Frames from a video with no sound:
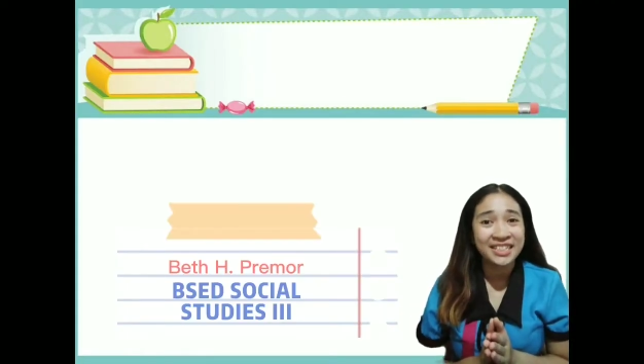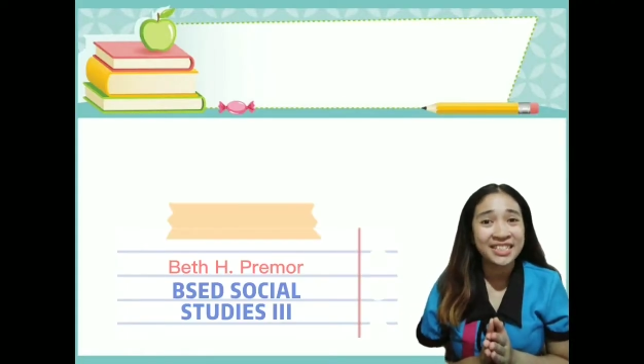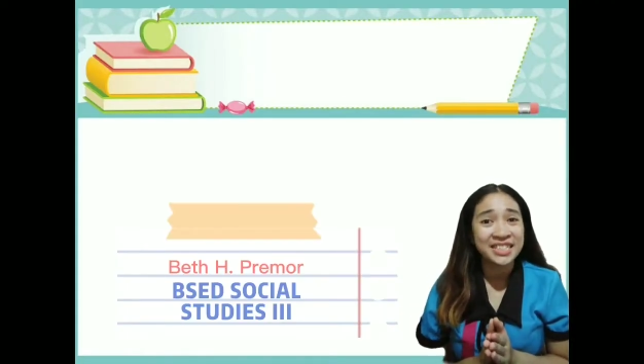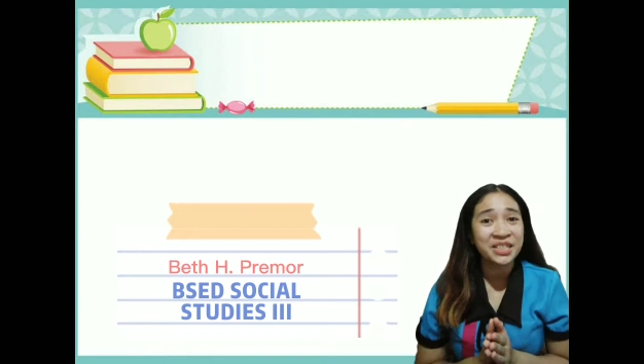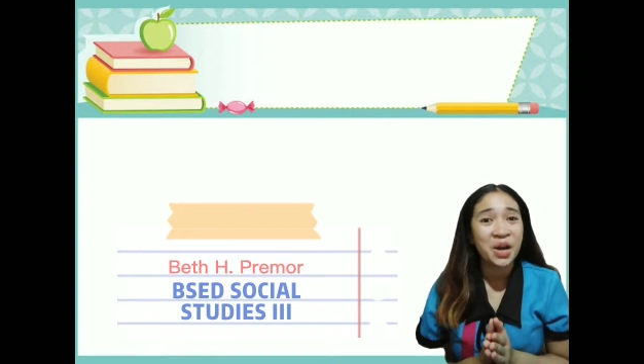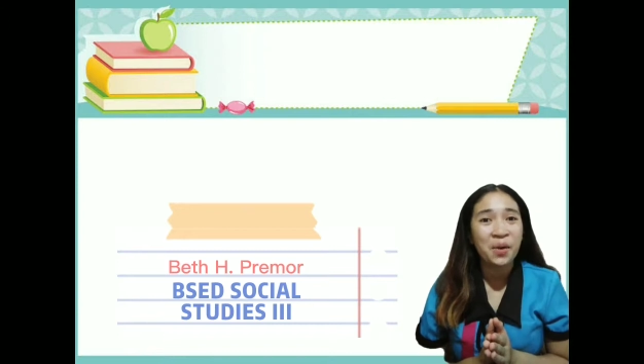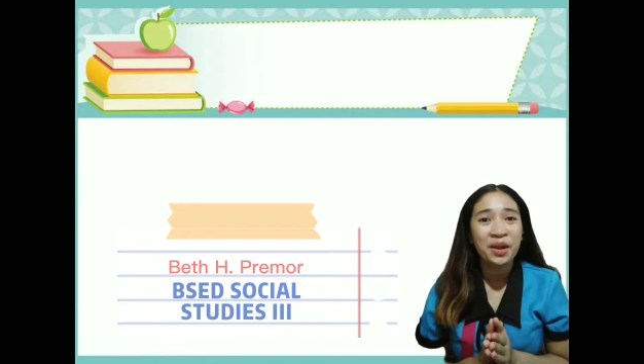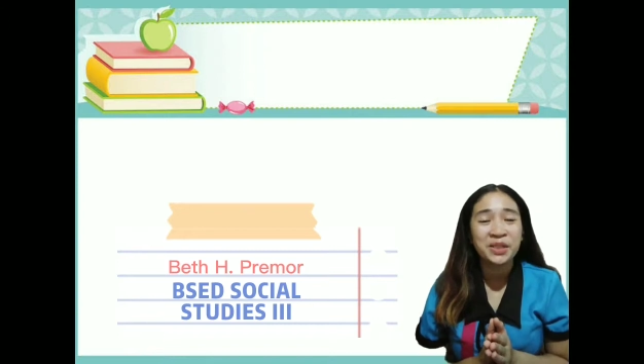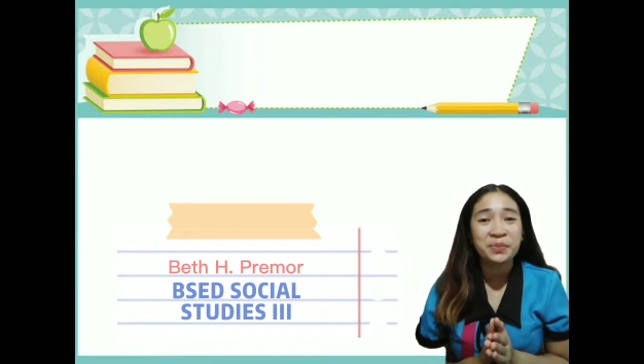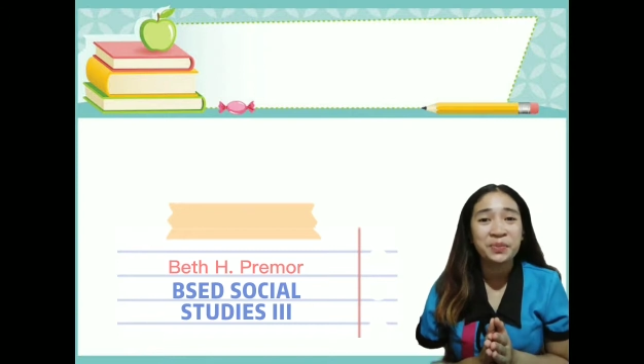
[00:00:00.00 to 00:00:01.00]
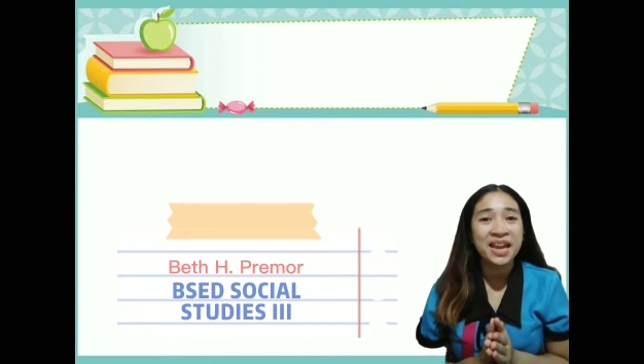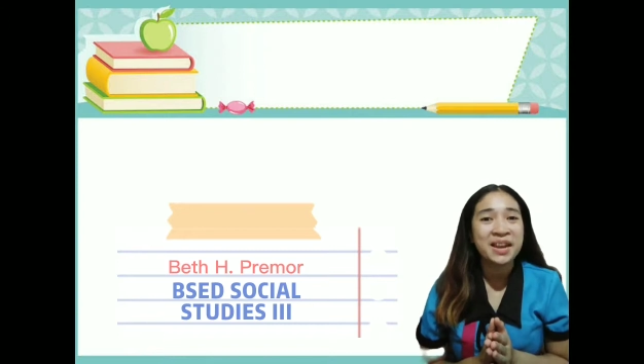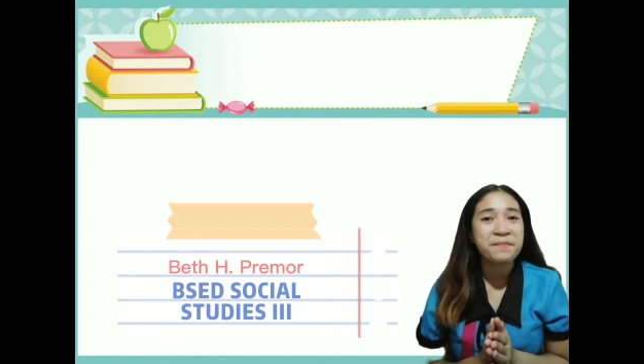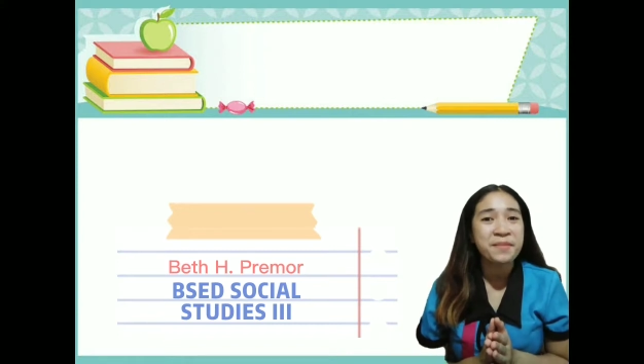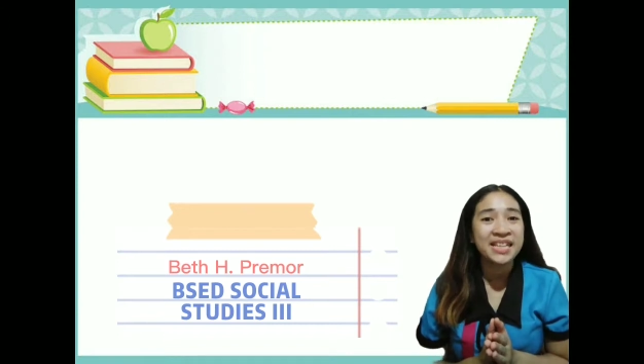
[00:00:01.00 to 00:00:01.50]
This is going to be
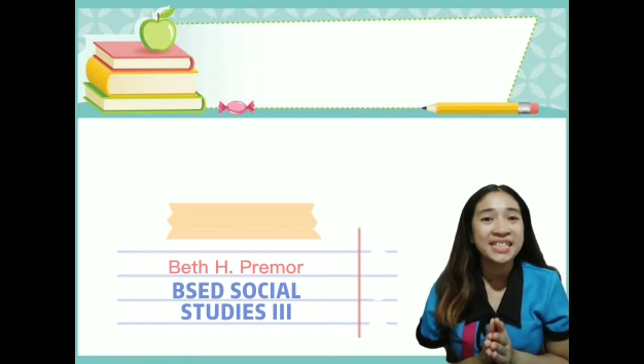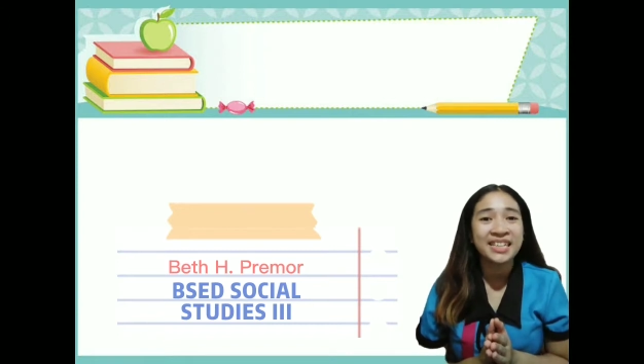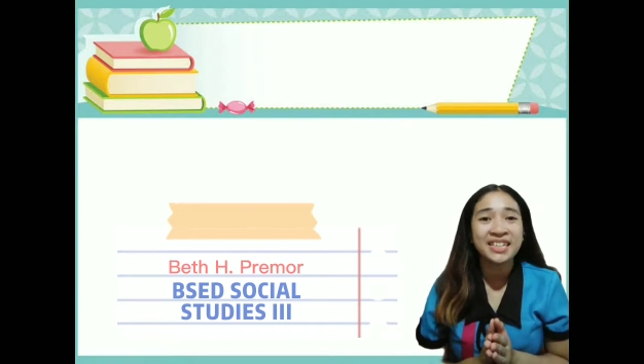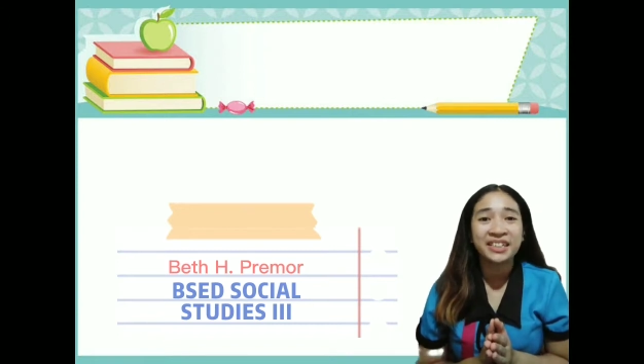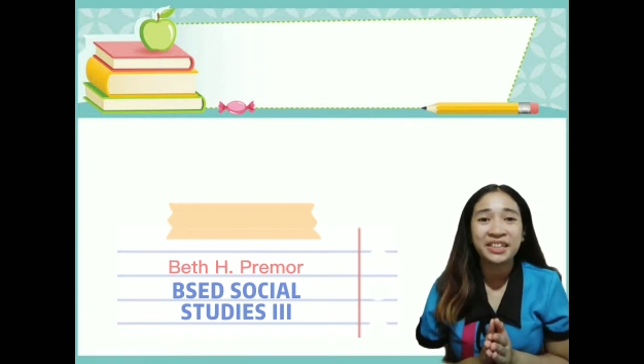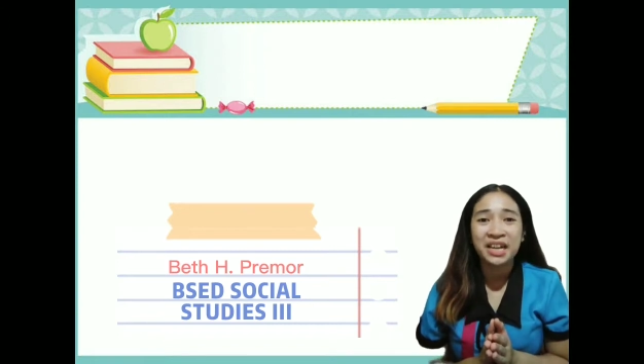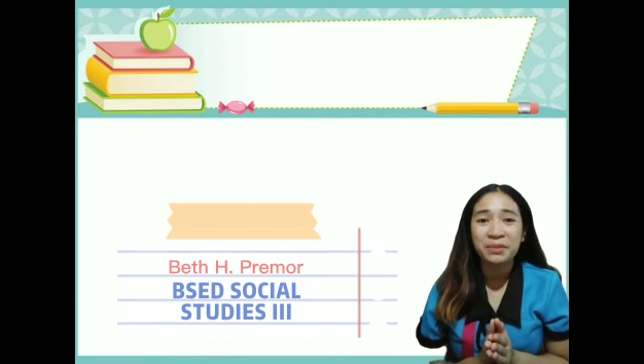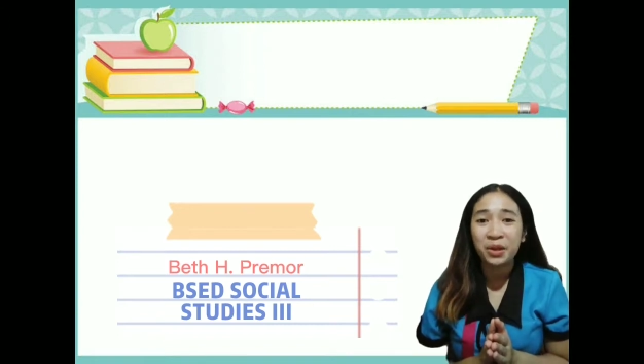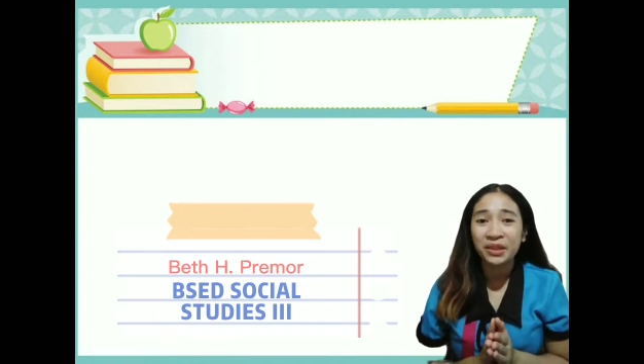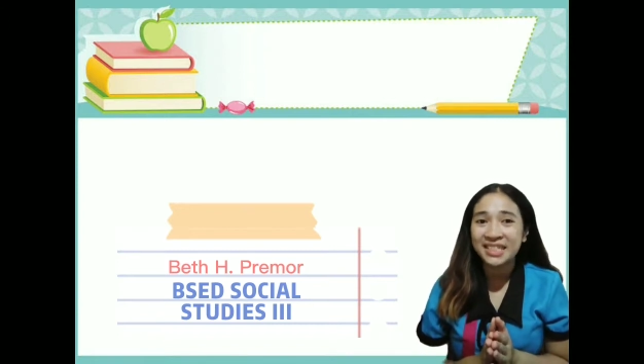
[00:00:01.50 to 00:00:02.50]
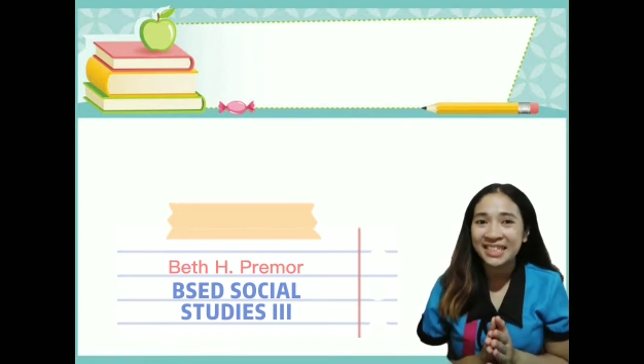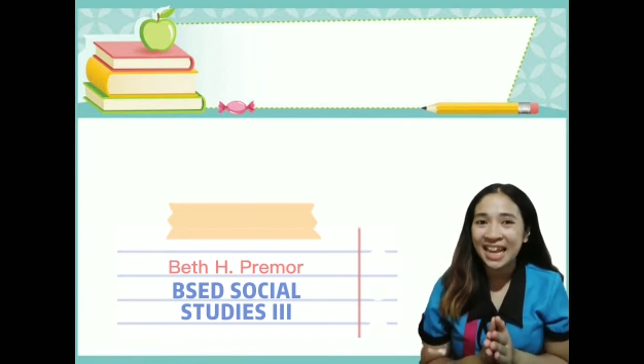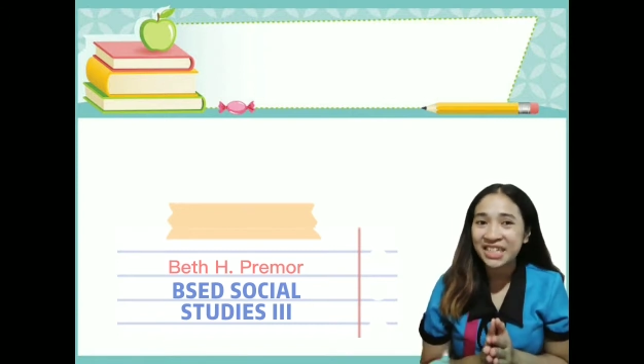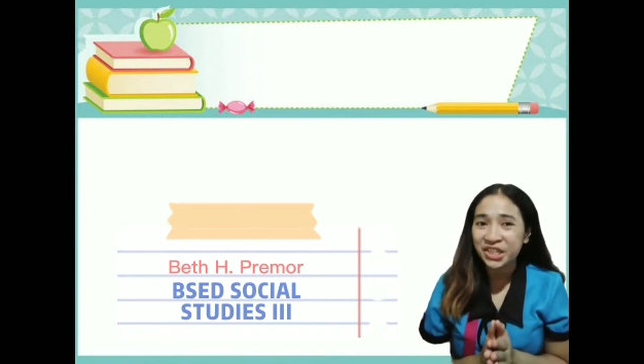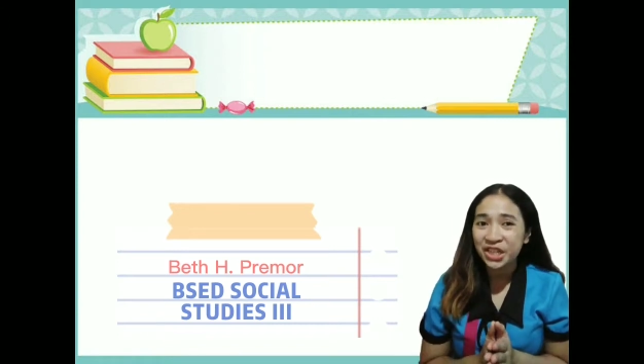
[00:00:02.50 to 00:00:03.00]
an amazing and incredible
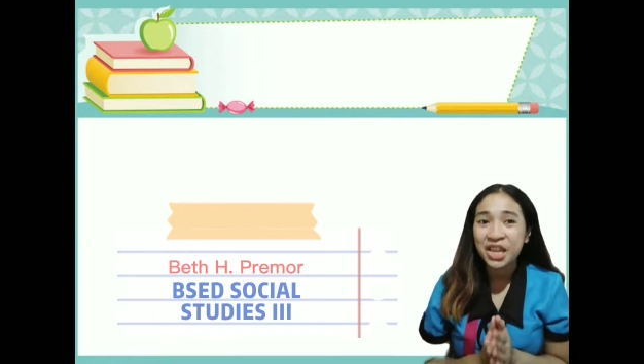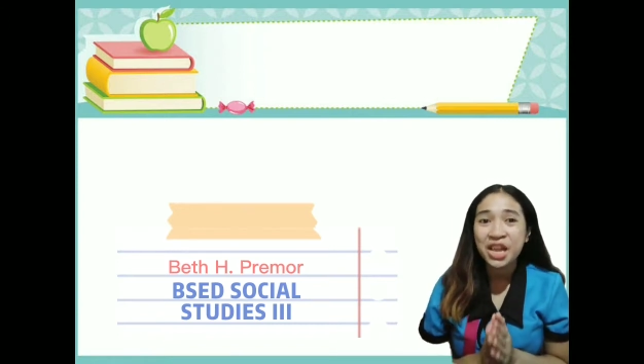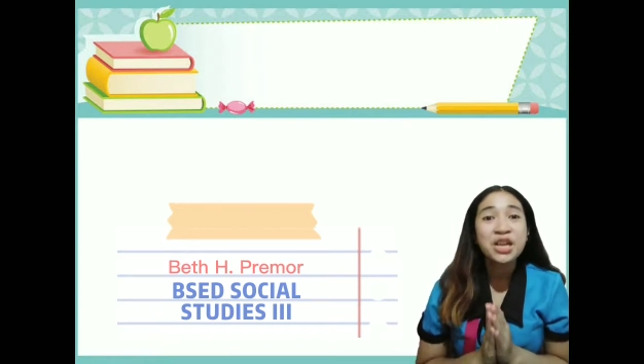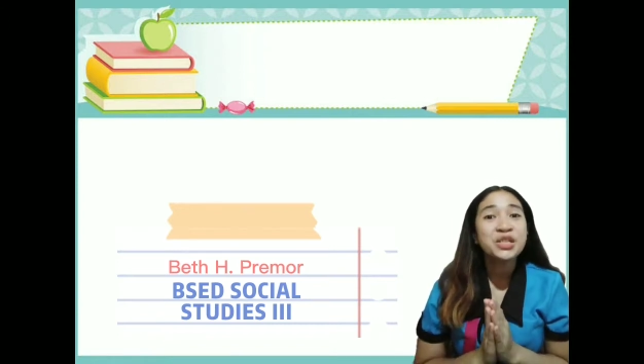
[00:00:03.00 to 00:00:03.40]
discussion.